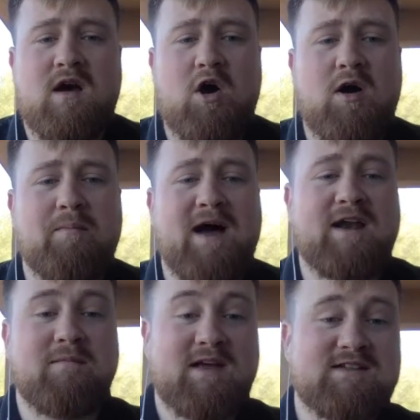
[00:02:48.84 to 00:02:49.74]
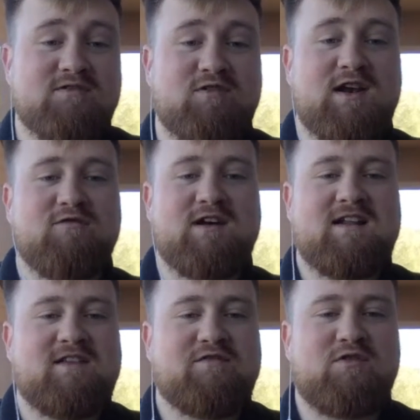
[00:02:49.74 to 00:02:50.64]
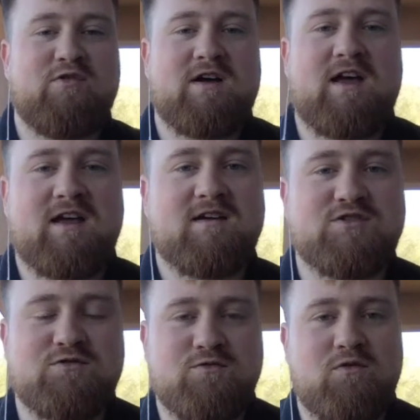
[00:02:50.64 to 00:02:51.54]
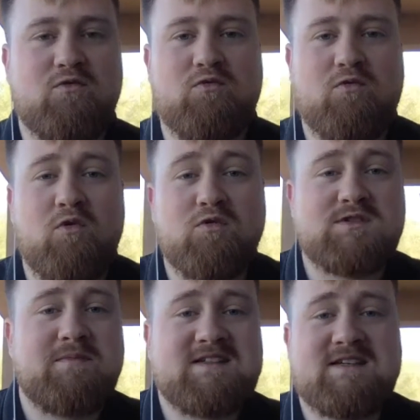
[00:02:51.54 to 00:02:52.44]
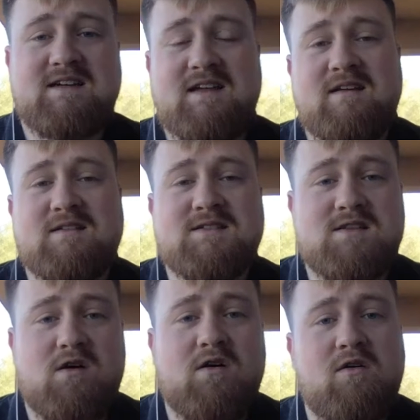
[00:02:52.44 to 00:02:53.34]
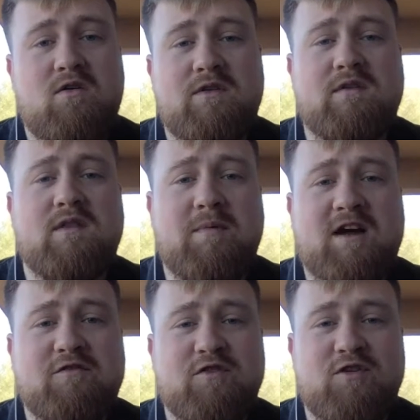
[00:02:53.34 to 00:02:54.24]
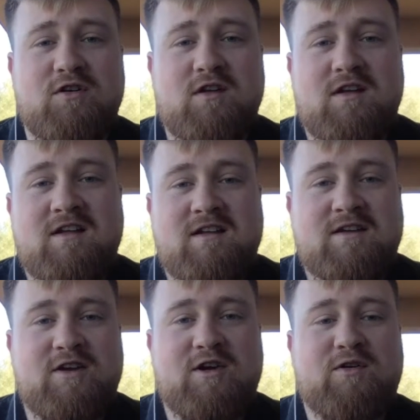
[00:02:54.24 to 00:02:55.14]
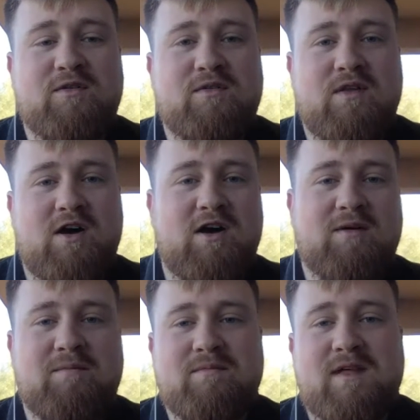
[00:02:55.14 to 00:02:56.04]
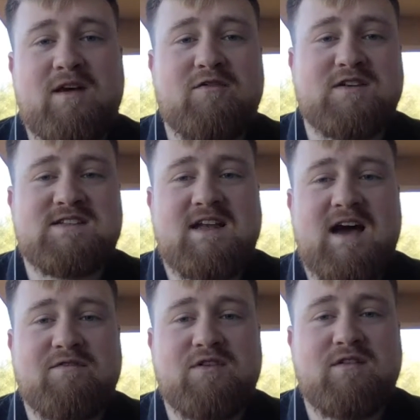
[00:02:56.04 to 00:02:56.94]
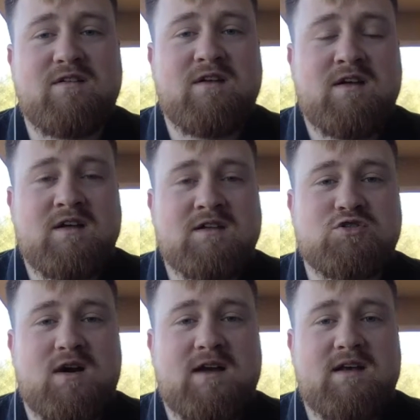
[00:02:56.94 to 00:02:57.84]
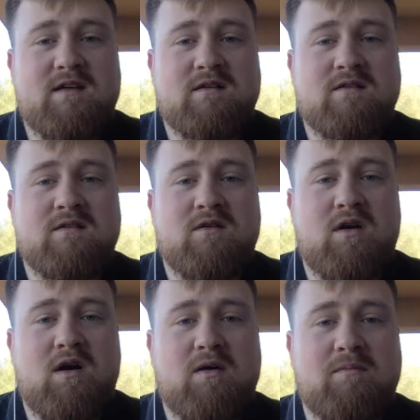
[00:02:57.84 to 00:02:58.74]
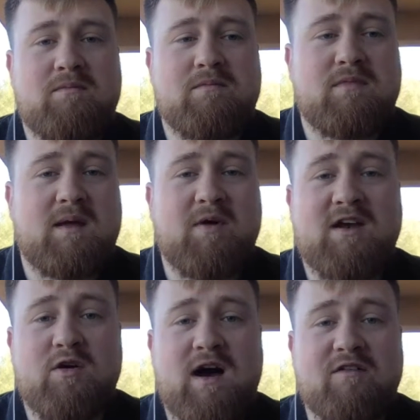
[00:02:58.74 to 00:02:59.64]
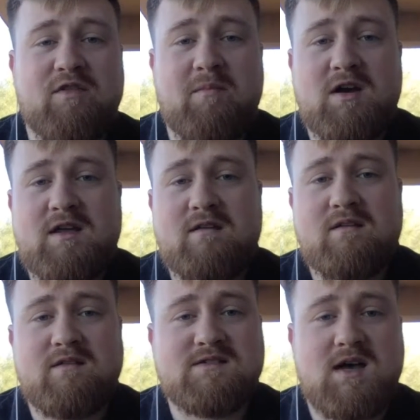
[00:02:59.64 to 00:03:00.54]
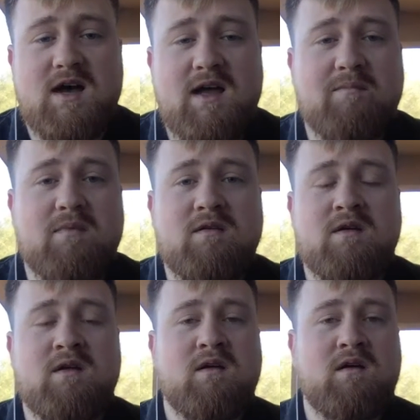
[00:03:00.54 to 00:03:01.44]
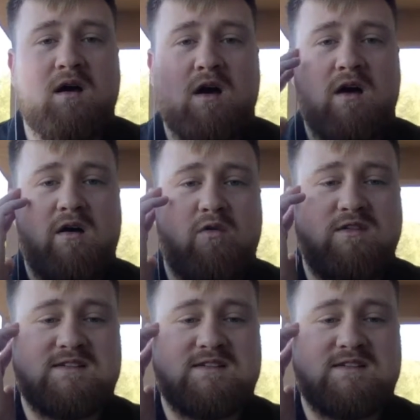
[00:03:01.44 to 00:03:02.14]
and it makes it really, really difficult, okay, because you all automatically start on the back foot, you know. They obviously haven't tried it, they might not have the money, the time, or the